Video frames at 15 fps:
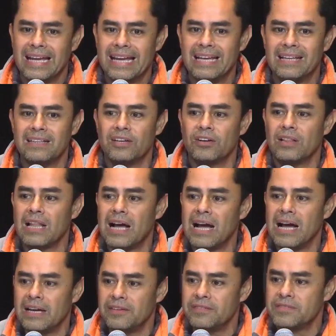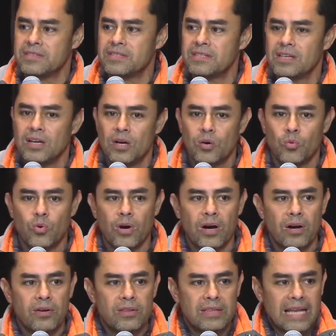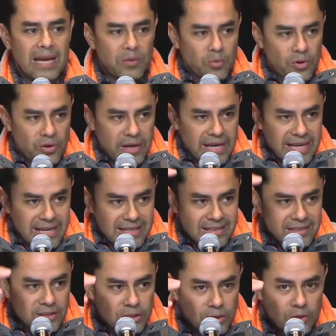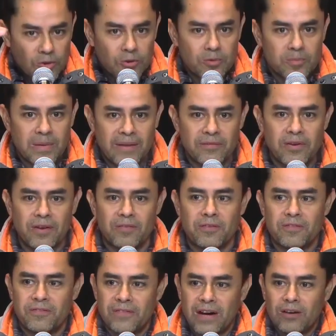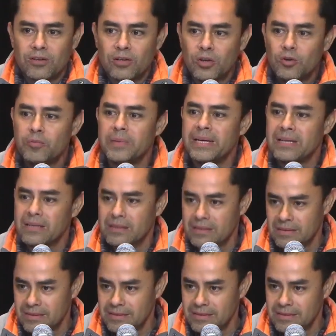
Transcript: in their lives where they were in gloom. Have you ever felt gloomy?